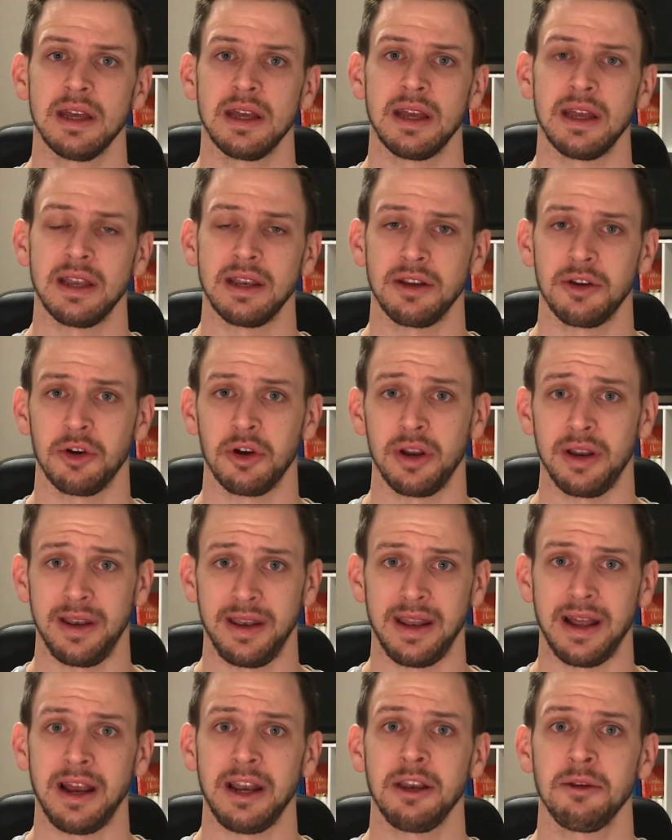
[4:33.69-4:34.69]
and you're
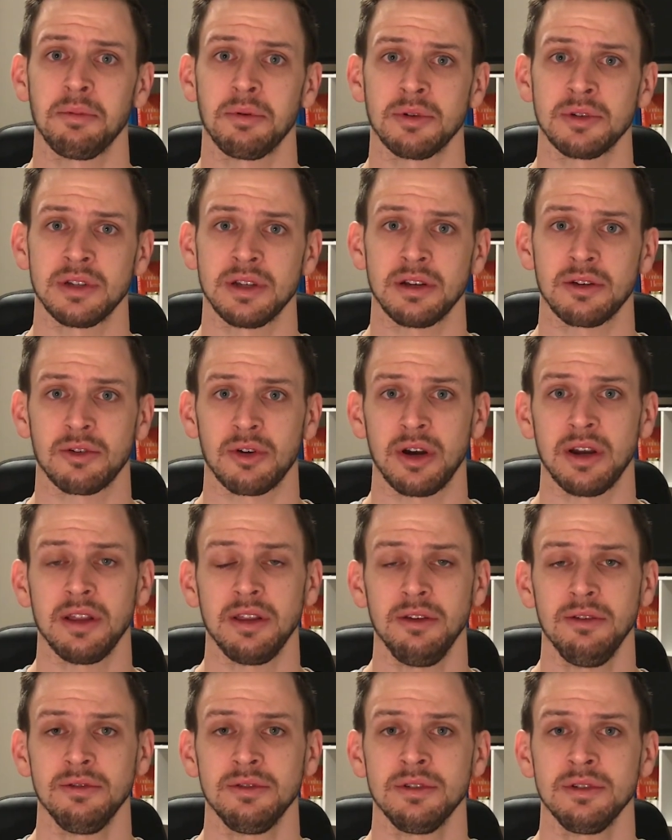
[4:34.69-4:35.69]
at 90% credit
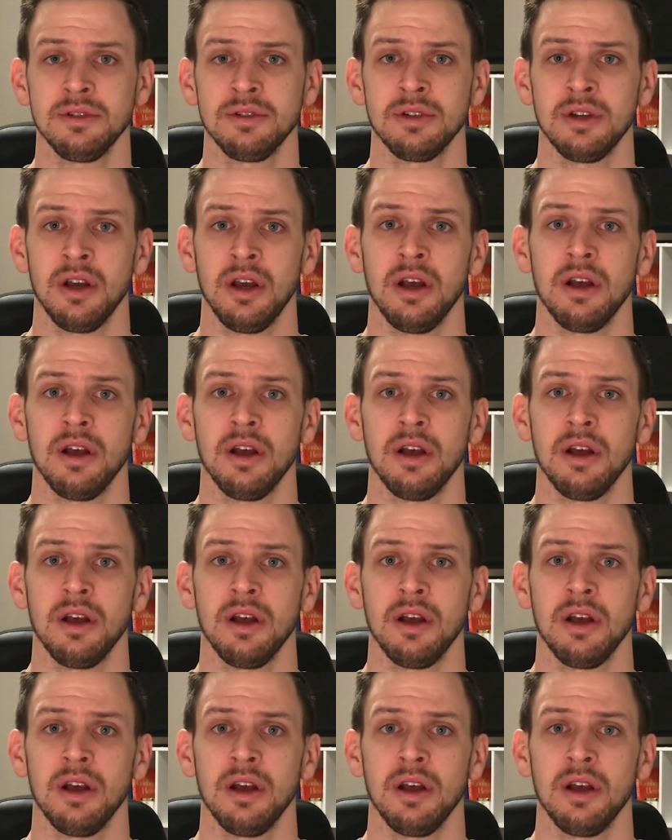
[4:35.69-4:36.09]
usage,